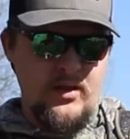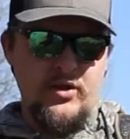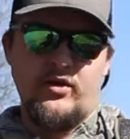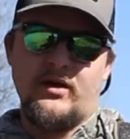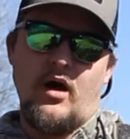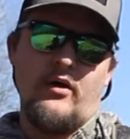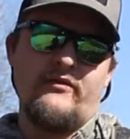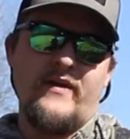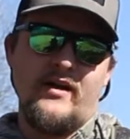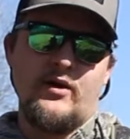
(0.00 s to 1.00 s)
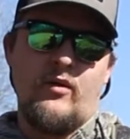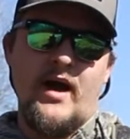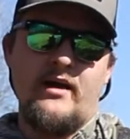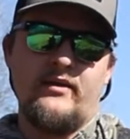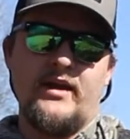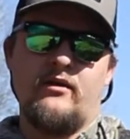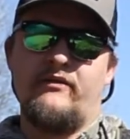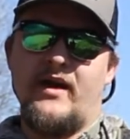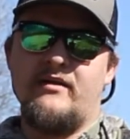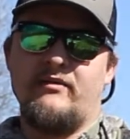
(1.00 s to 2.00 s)
You could call very quietly or
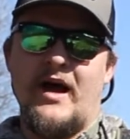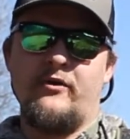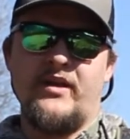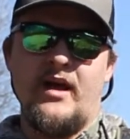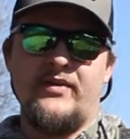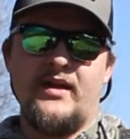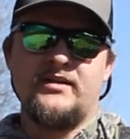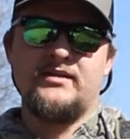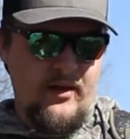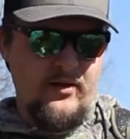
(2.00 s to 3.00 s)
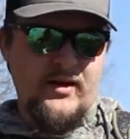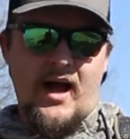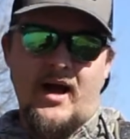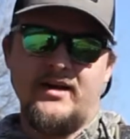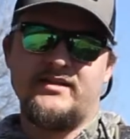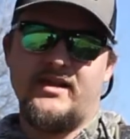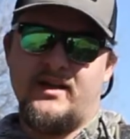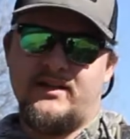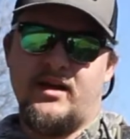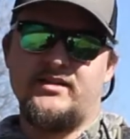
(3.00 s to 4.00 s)
very loudly on this. Another con is that
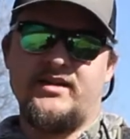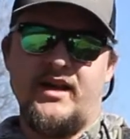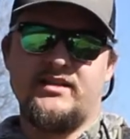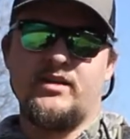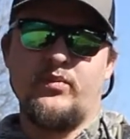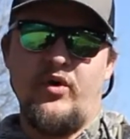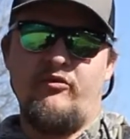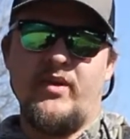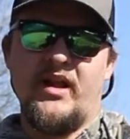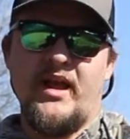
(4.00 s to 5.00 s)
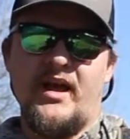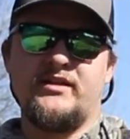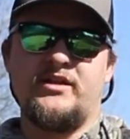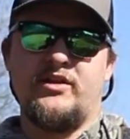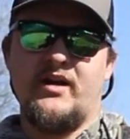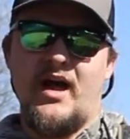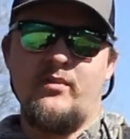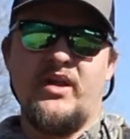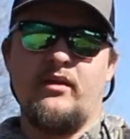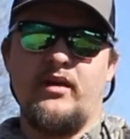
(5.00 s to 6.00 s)
it does take some movement against. You got to
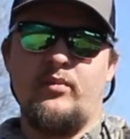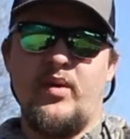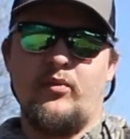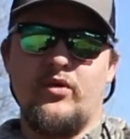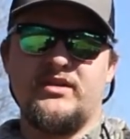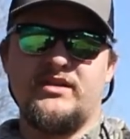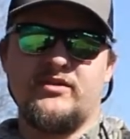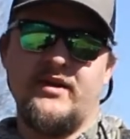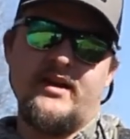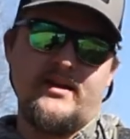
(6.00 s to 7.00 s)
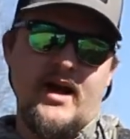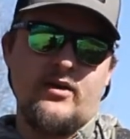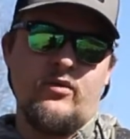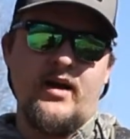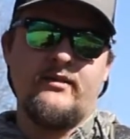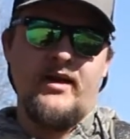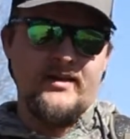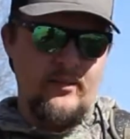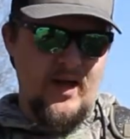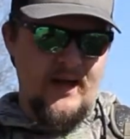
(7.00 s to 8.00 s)
be a little bit more discreet, not quite
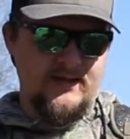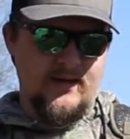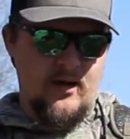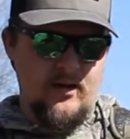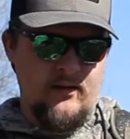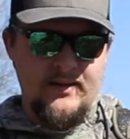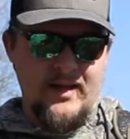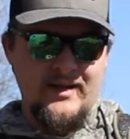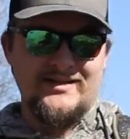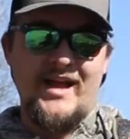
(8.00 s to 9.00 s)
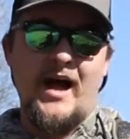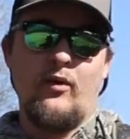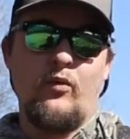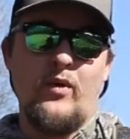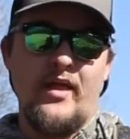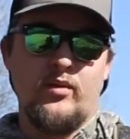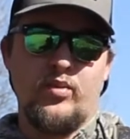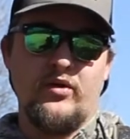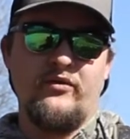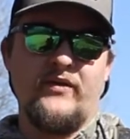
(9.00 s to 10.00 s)
like the box call. It is not
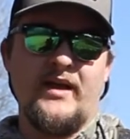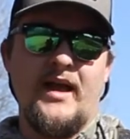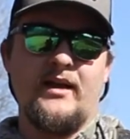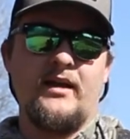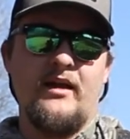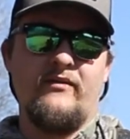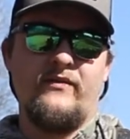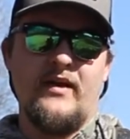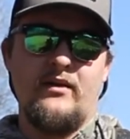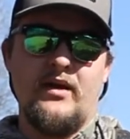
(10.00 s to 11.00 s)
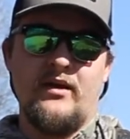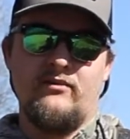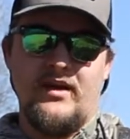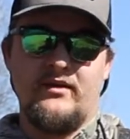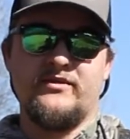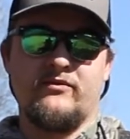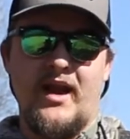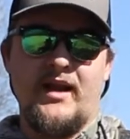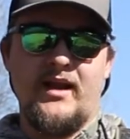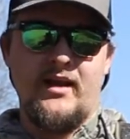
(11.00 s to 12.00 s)
weatherproof. Again, if it's
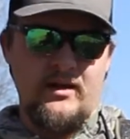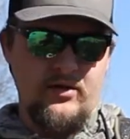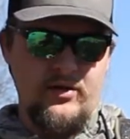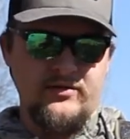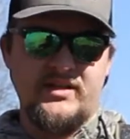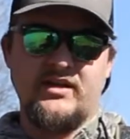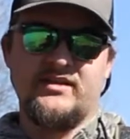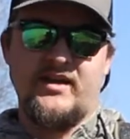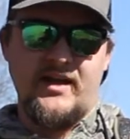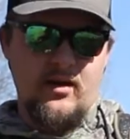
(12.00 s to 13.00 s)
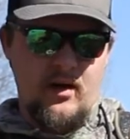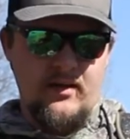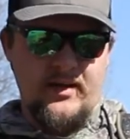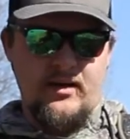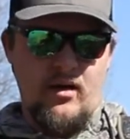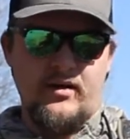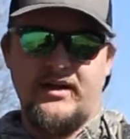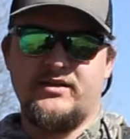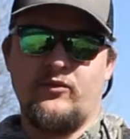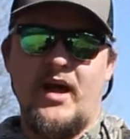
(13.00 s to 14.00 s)
raining and you're using a slate call and it all
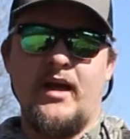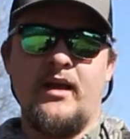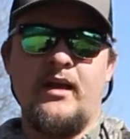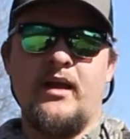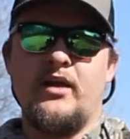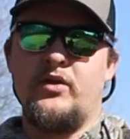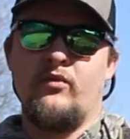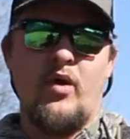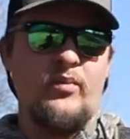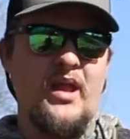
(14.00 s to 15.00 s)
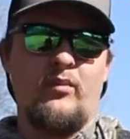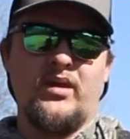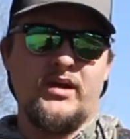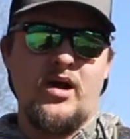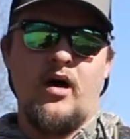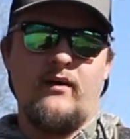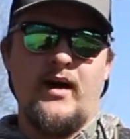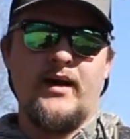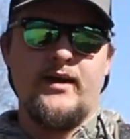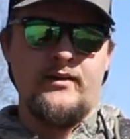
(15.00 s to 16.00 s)
gets wet, you won't be able to call
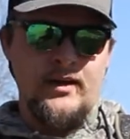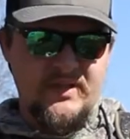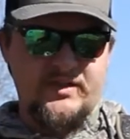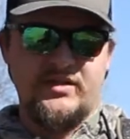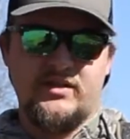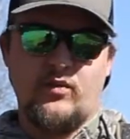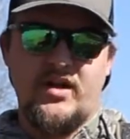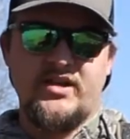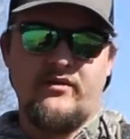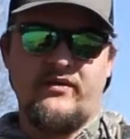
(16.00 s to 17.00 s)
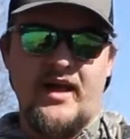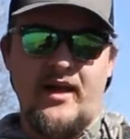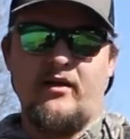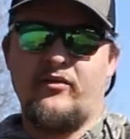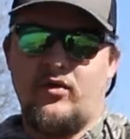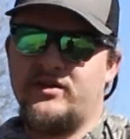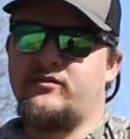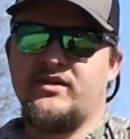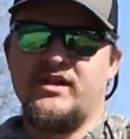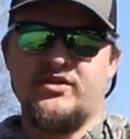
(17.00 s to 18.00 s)
on it. So just watch out for that. Of course,
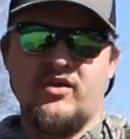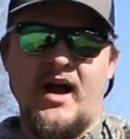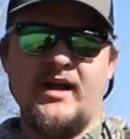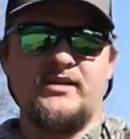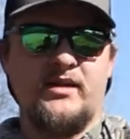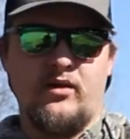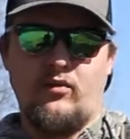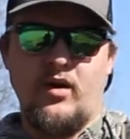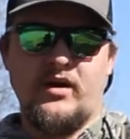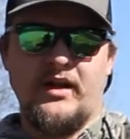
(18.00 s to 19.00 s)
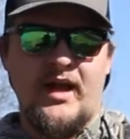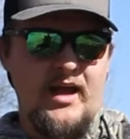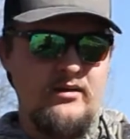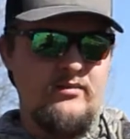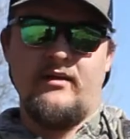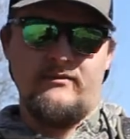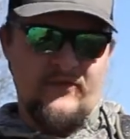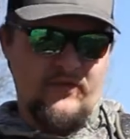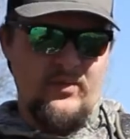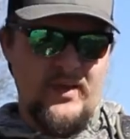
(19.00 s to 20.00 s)
once it dries, it'll work again.
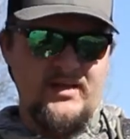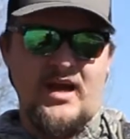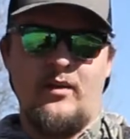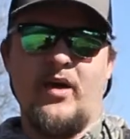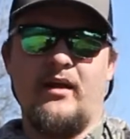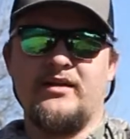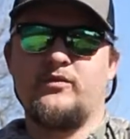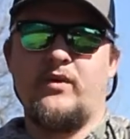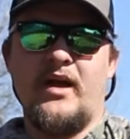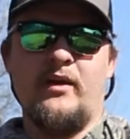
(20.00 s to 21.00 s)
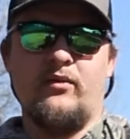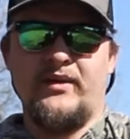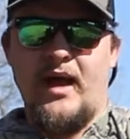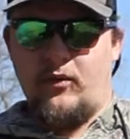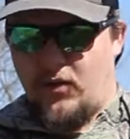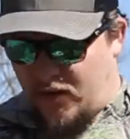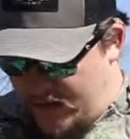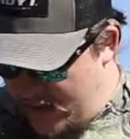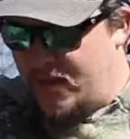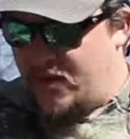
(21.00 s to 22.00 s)
For the meantime, while it's wet, it will not work.
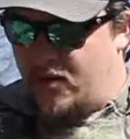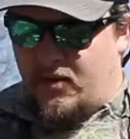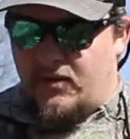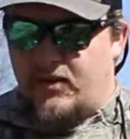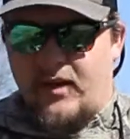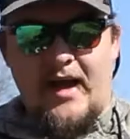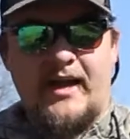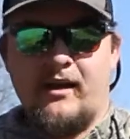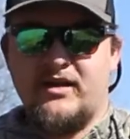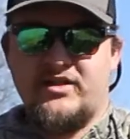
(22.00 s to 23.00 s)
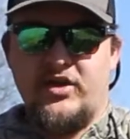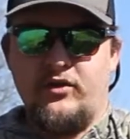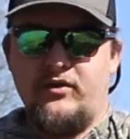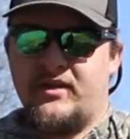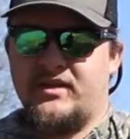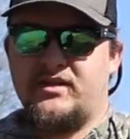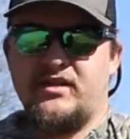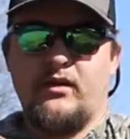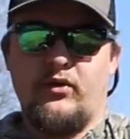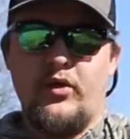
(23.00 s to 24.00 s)
I carry two. This is
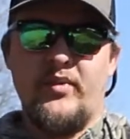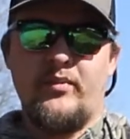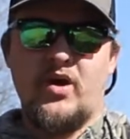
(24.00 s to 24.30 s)
an aluminum